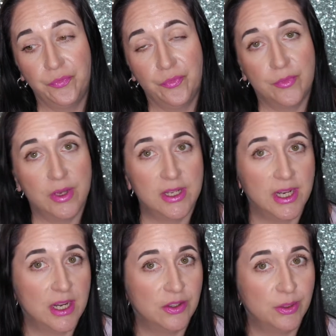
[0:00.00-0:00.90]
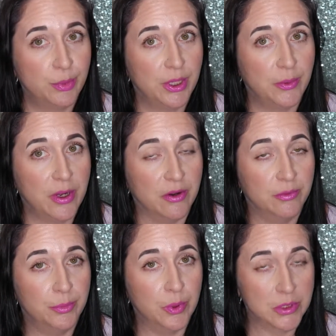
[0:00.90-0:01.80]
I think it held up pretty well.
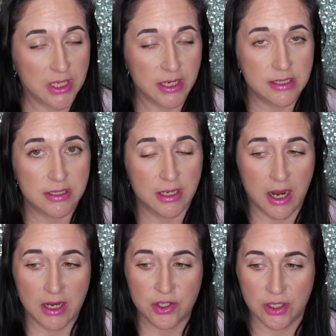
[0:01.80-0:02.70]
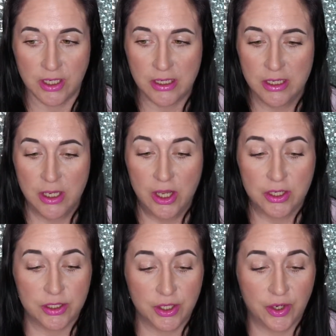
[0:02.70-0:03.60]
Both sides did, actually.
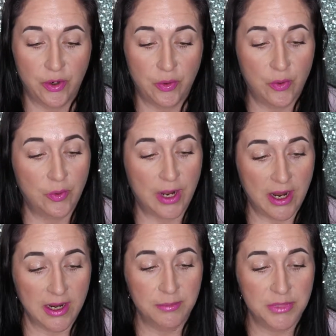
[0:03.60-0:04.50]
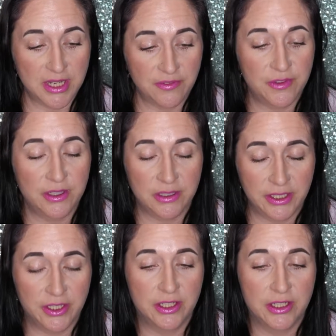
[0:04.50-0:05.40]
So I'm
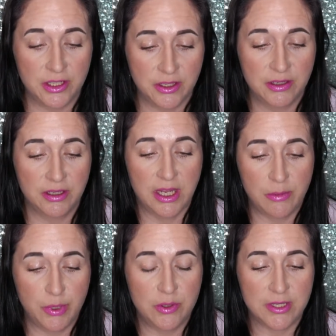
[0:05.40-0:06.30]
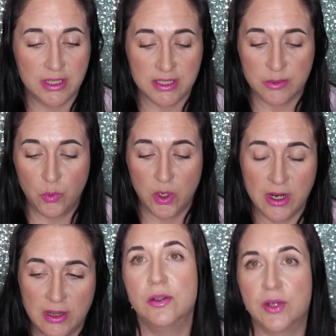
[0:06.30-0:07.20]
definitely gonna keep using this some
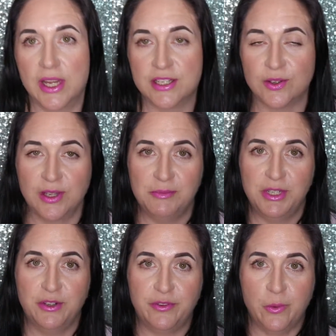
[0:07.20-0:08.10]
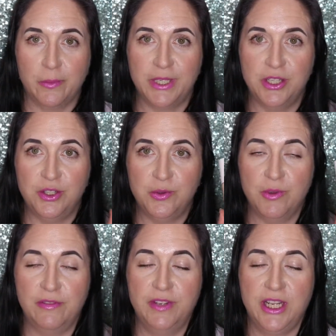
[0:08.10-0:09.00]
more. Okay, so let me know if you want me to
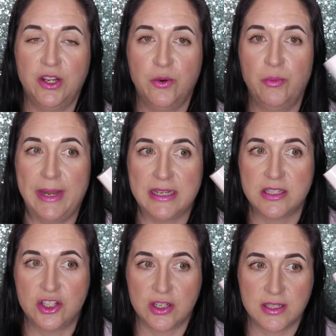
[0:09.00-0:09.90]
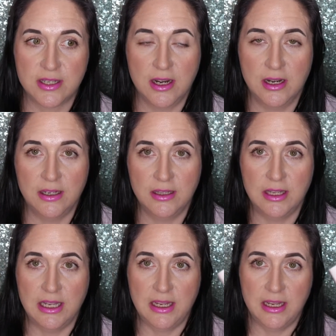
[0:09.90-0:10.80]
do a video based just on
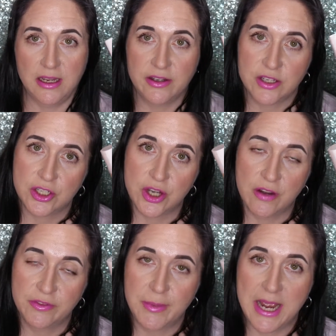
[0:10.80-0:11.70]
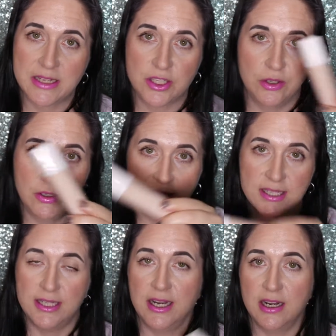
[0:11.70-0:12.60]
the soft matte so you can
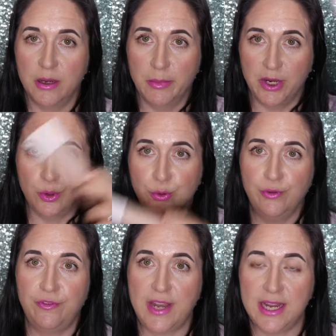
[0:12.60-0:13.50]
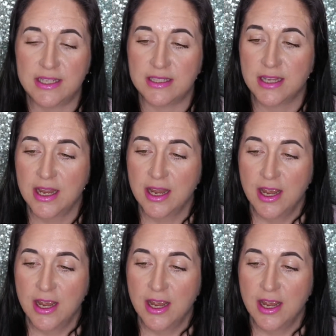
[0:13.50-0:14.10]
see it on my whole face.